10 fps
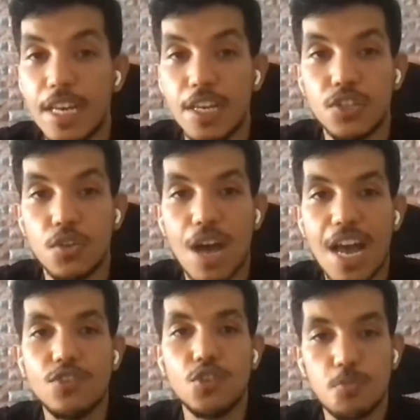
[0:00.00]
So
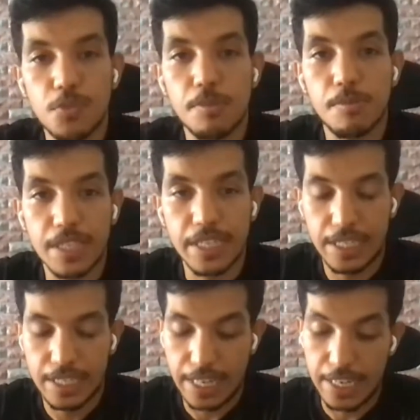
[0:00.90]
as you probably,
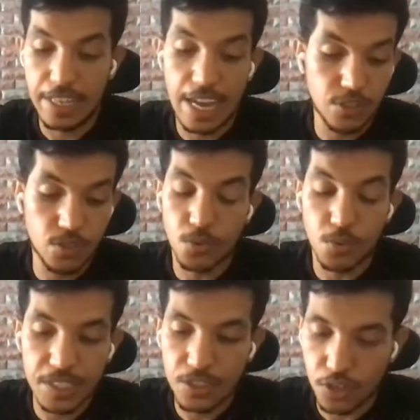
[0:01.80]
and as you
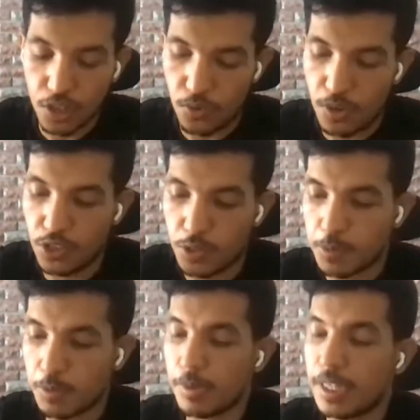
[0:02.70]
already know, and you
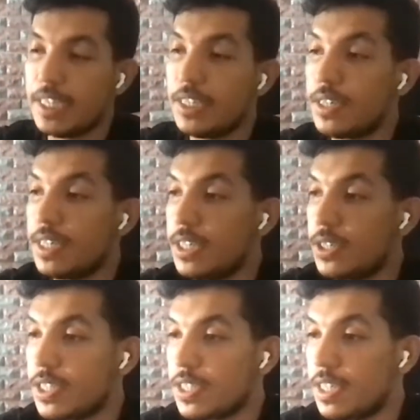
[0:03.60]
probably hear
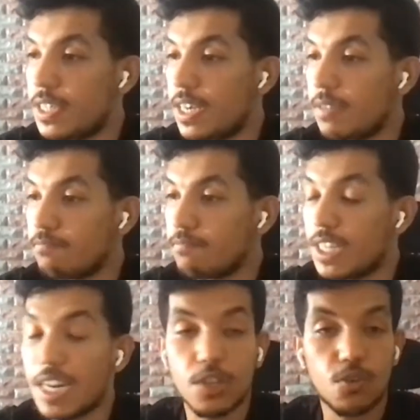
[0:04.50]
it in
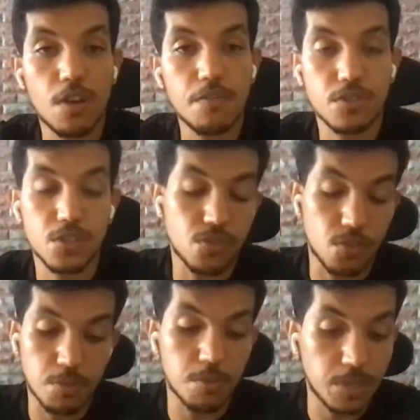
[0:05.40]
another conference or probably